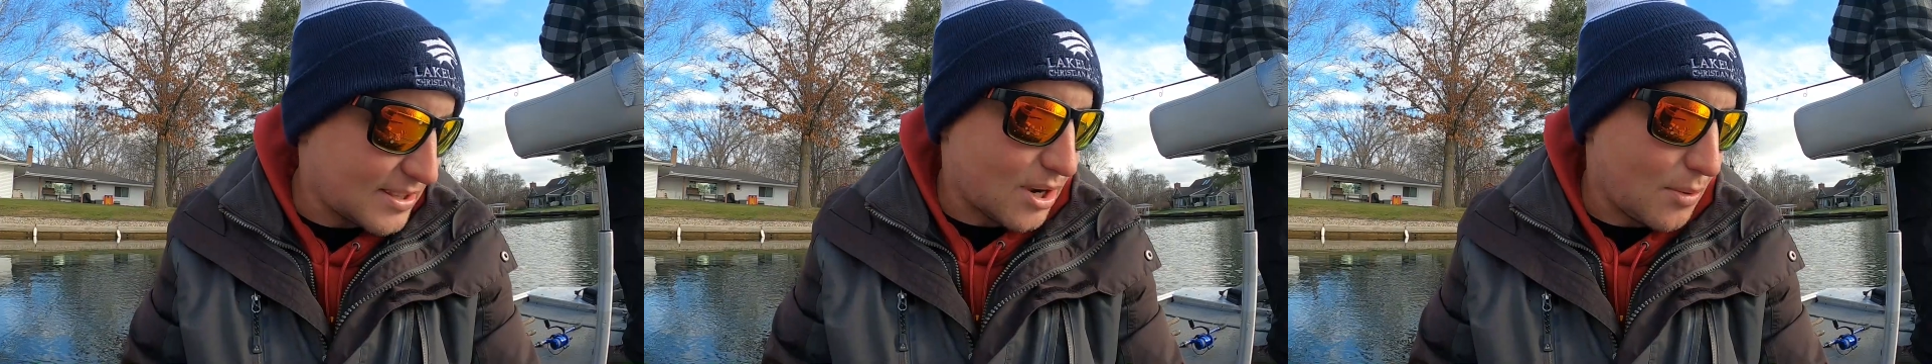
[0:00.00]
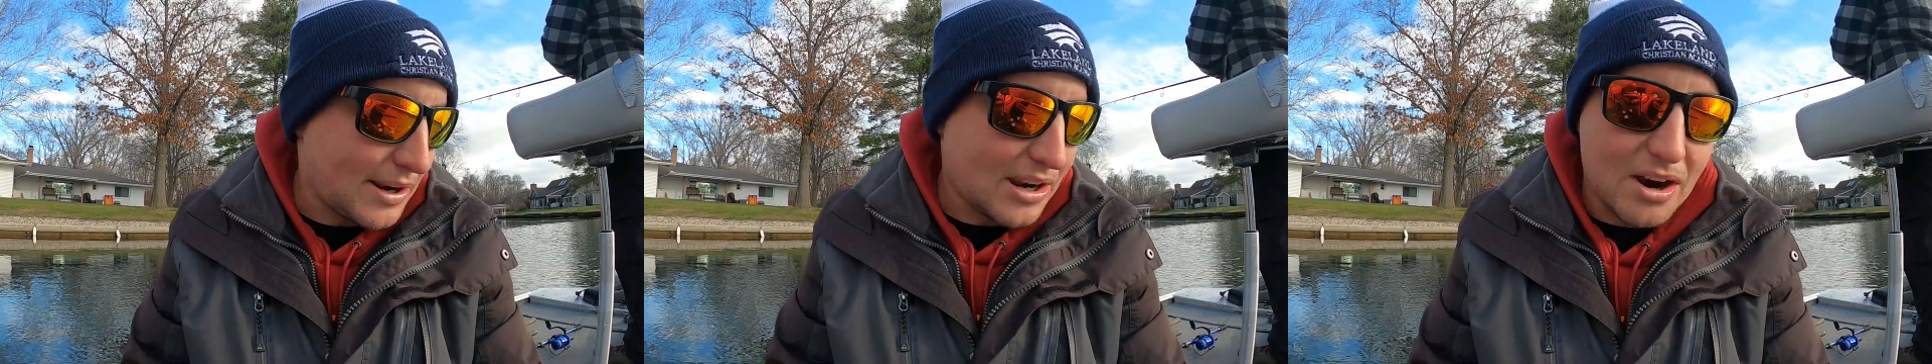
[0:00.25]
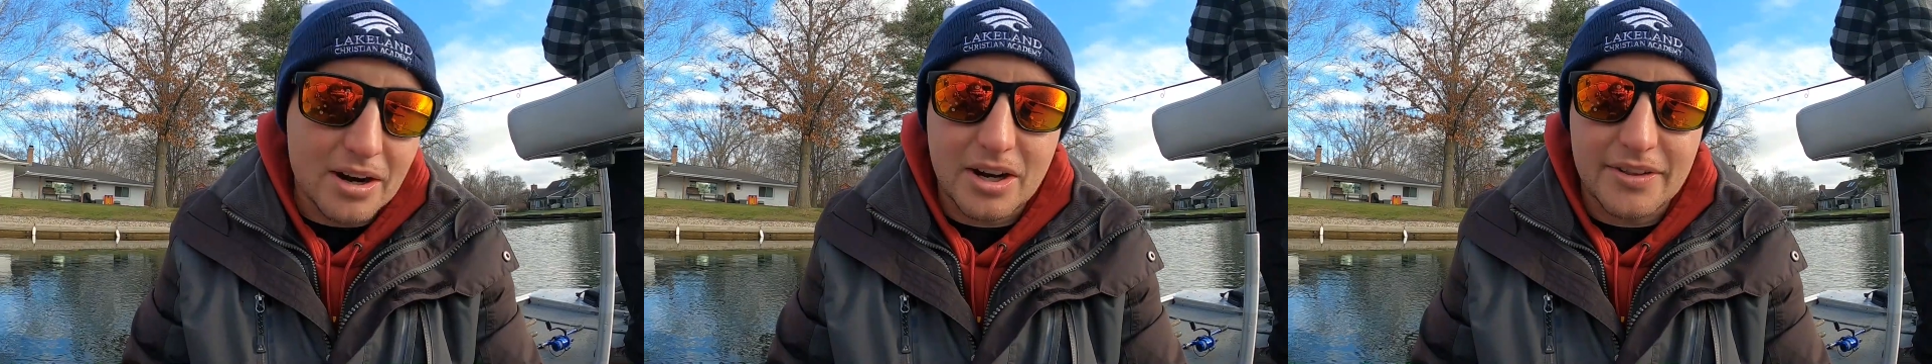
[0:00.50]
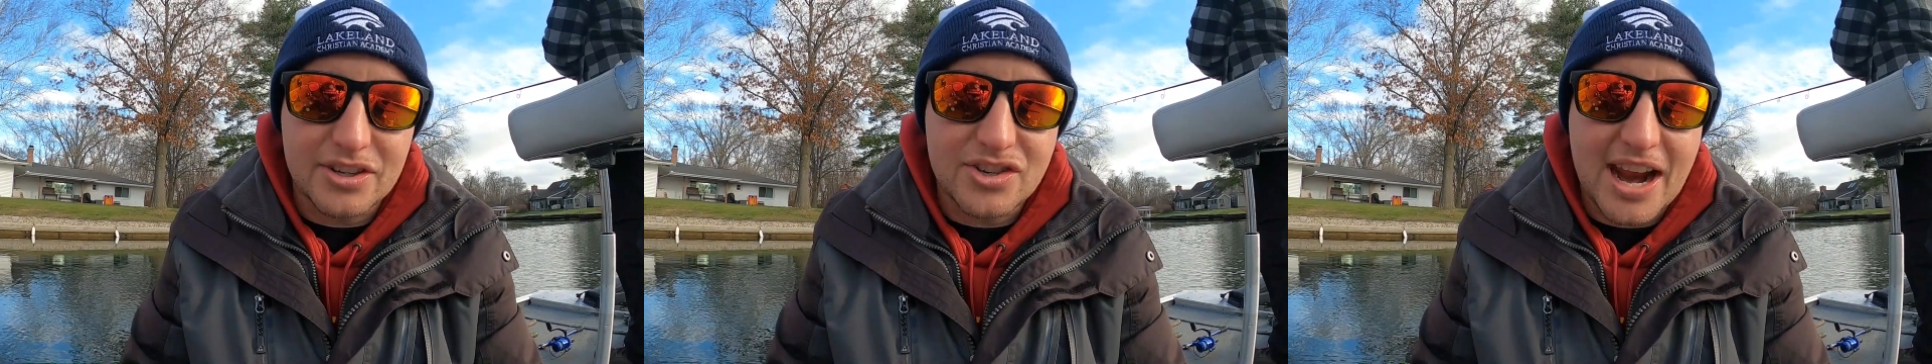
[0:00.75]
what's going
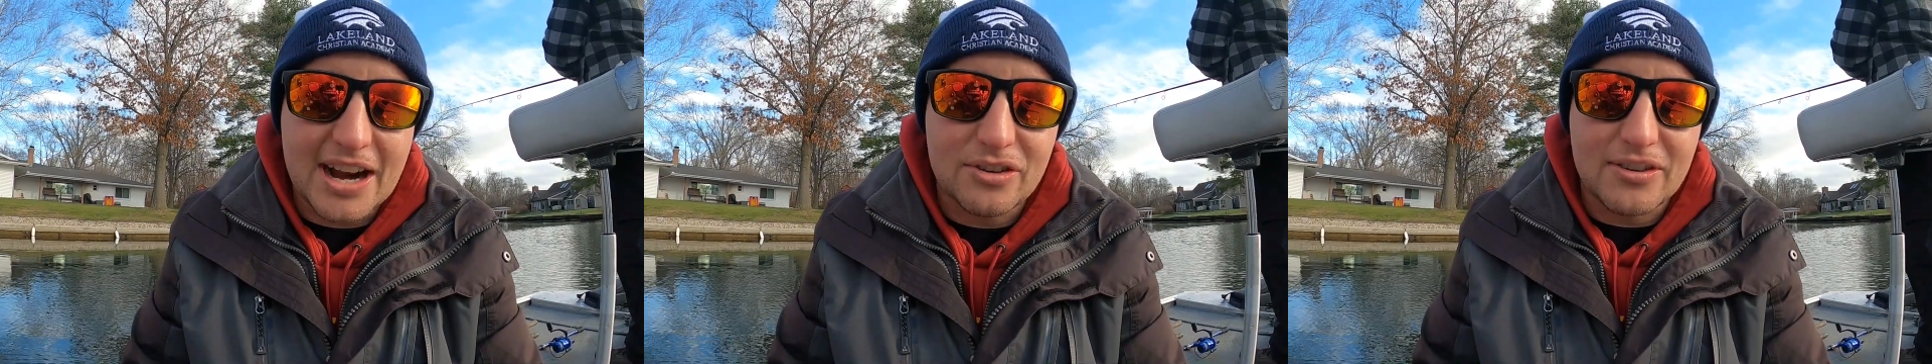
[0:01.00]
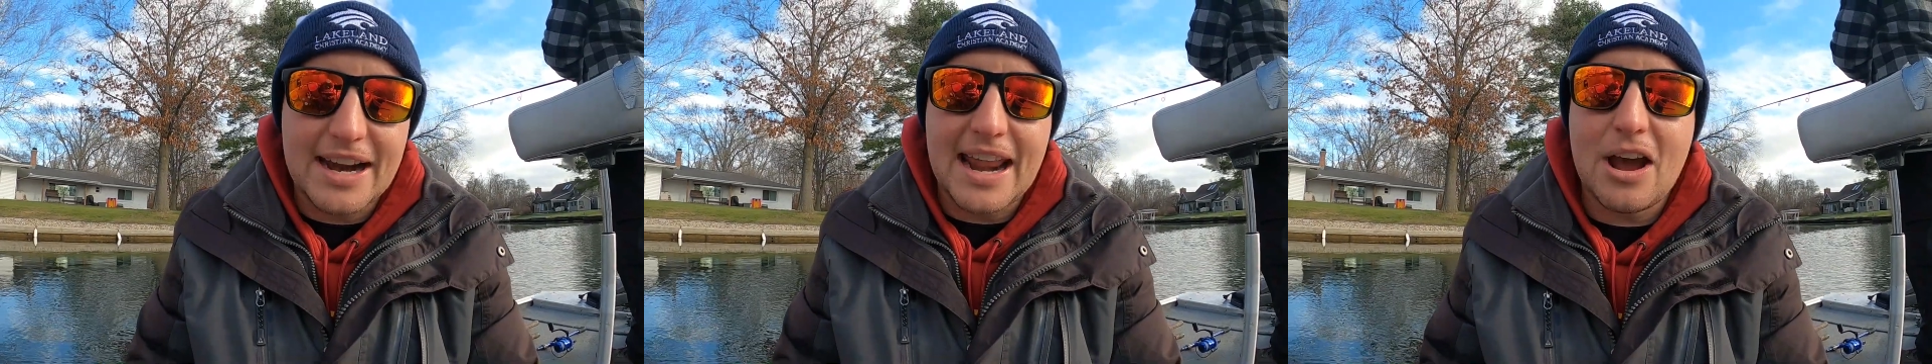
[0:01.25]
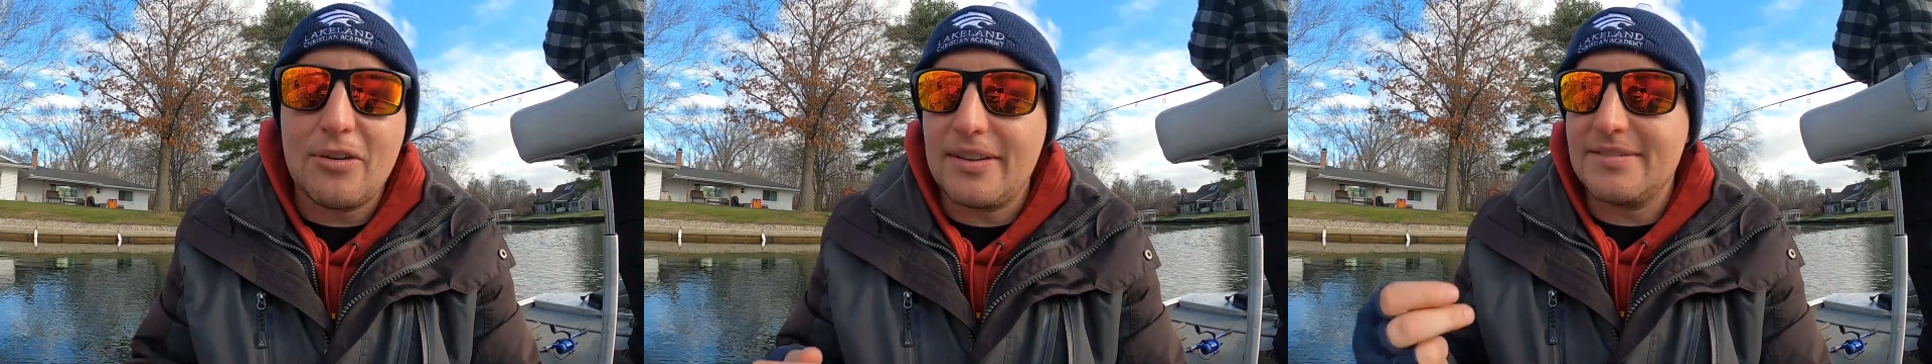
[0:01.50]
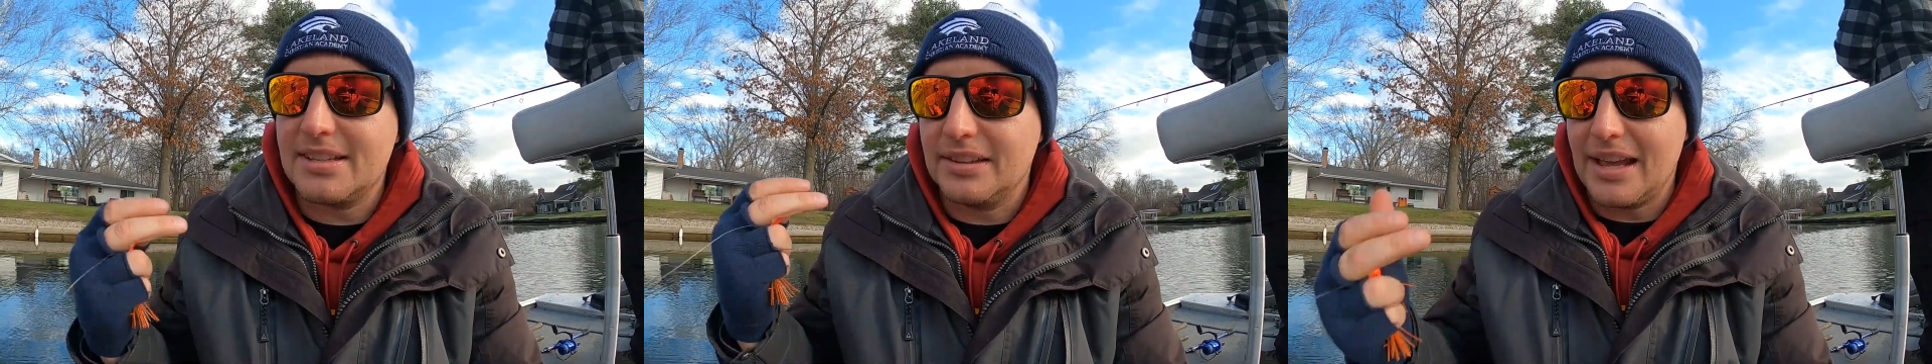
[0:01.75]
on the channel right now,
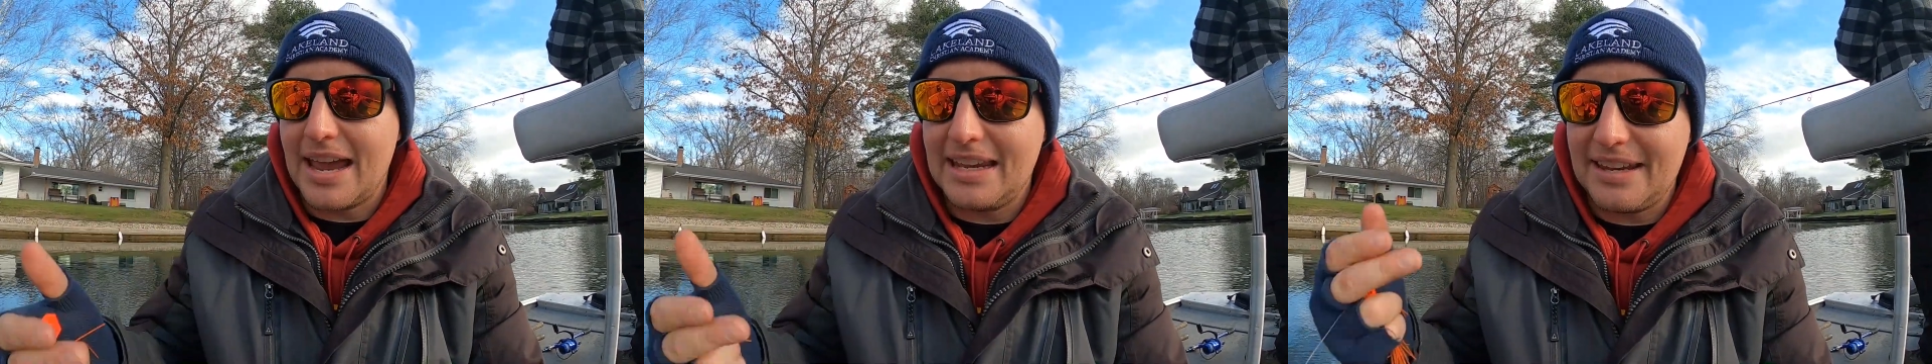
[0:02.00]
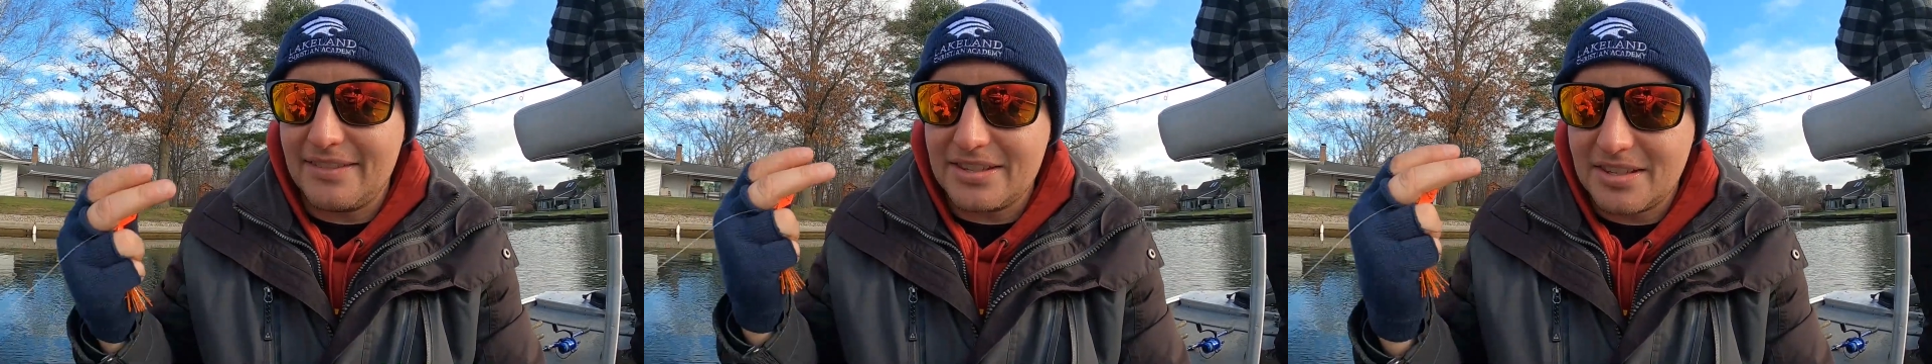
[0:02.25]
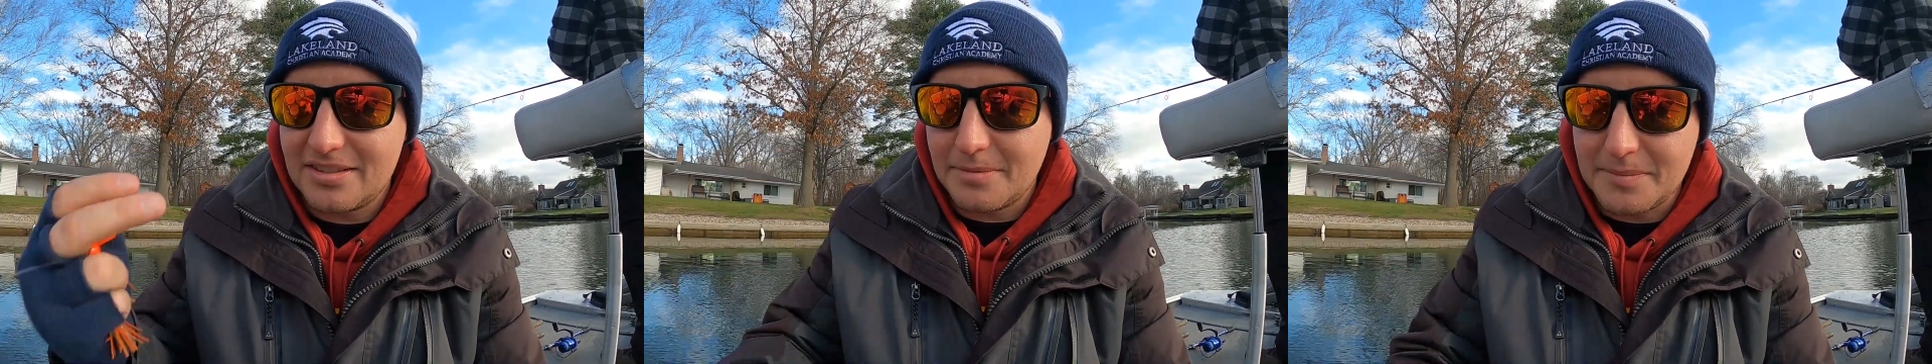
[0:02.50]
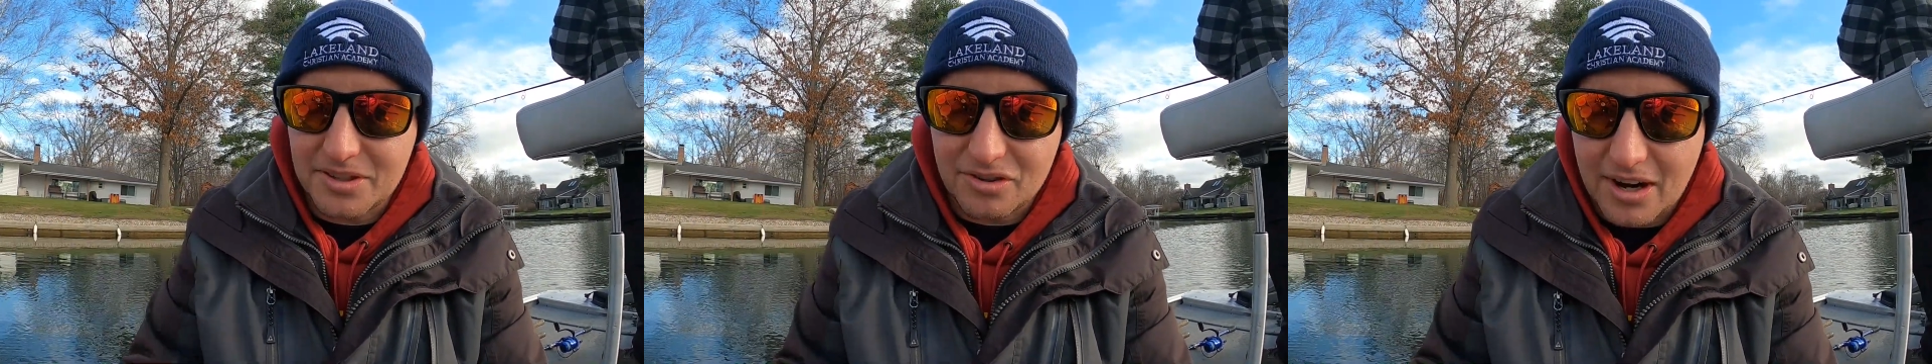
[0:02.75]
give us a like, give us a
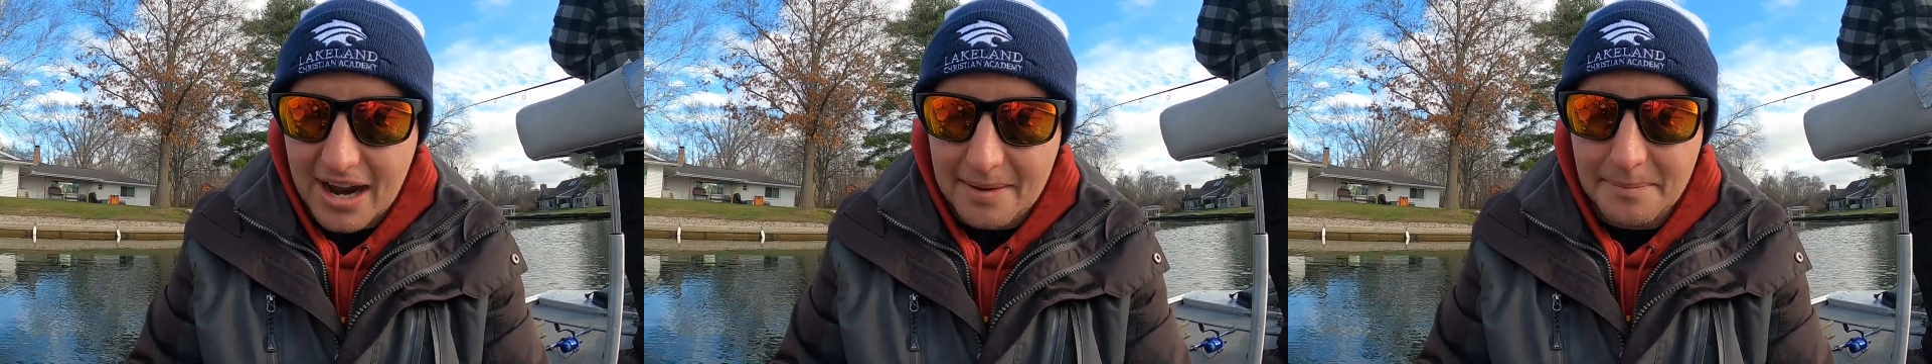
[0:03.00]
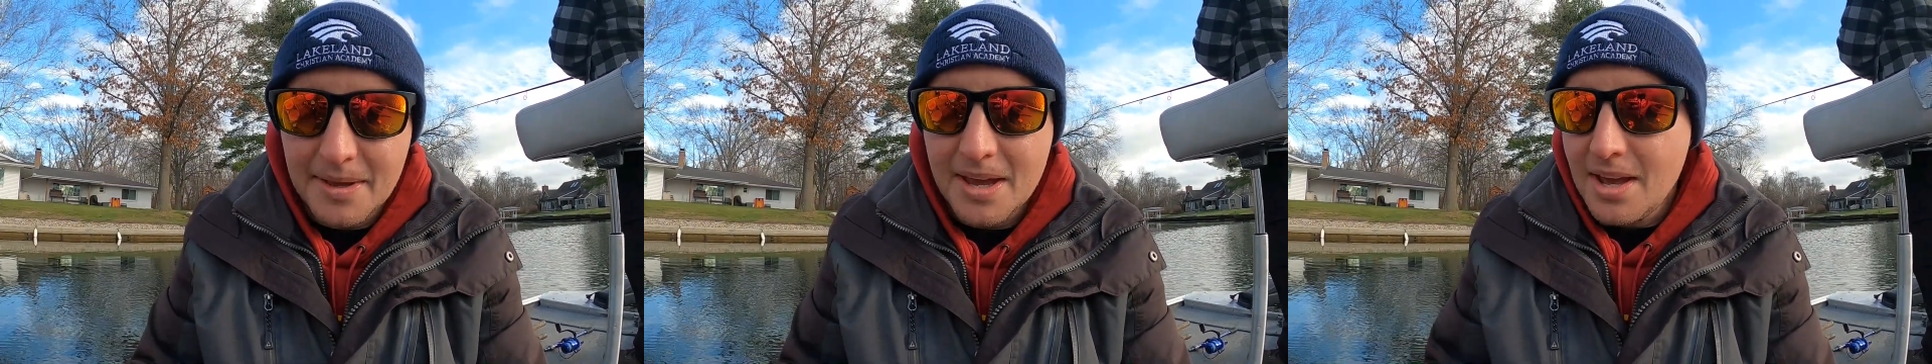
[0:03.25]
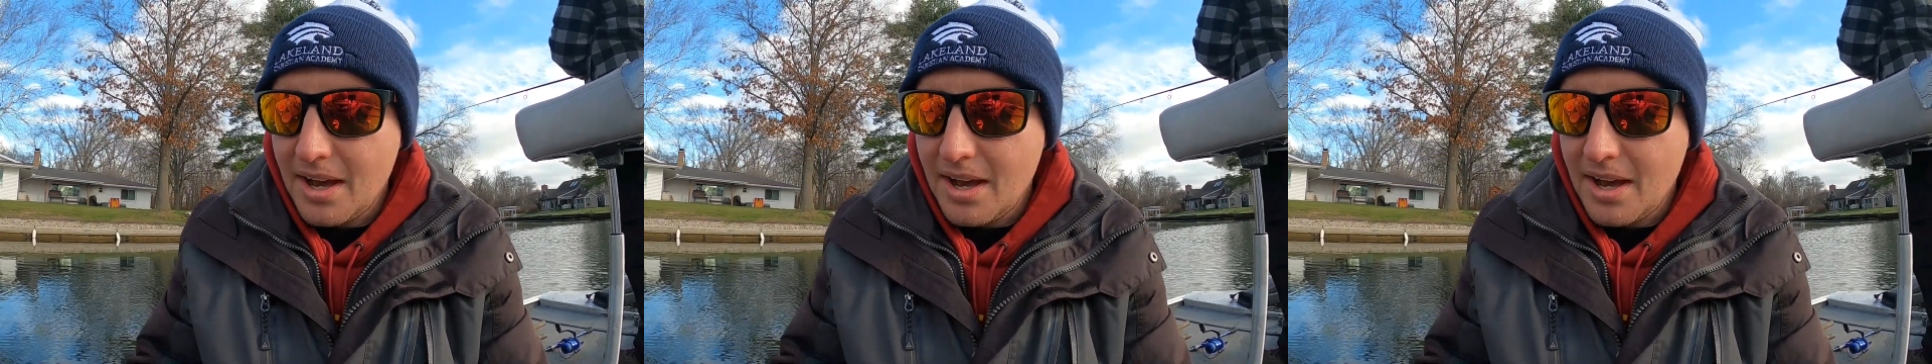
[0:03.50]
subscribe.